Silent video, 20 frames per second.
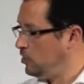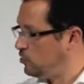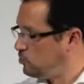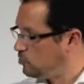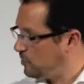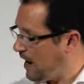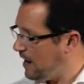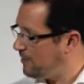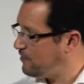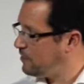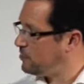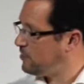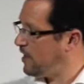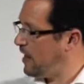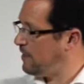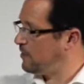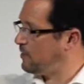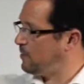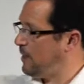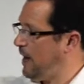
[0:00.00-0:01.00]
Driving
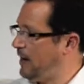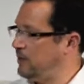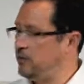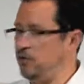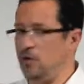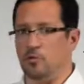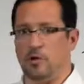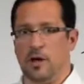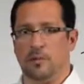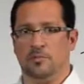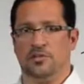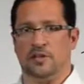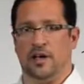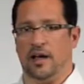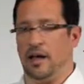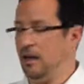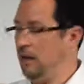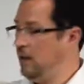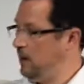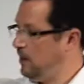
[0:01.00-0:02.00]
traffic back to your
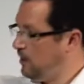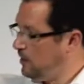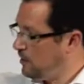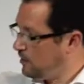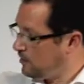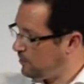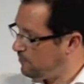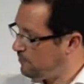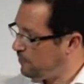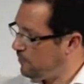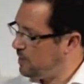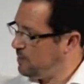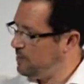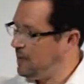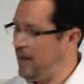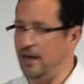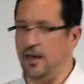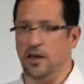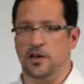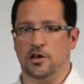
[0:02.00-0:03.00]
website, converting
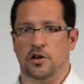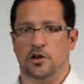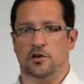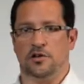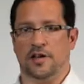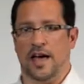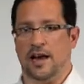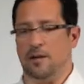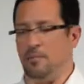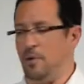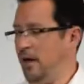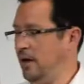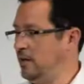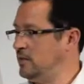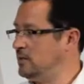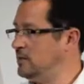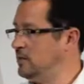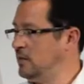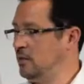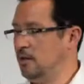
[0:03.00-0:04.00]
back into your
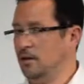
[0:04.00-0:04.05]
database.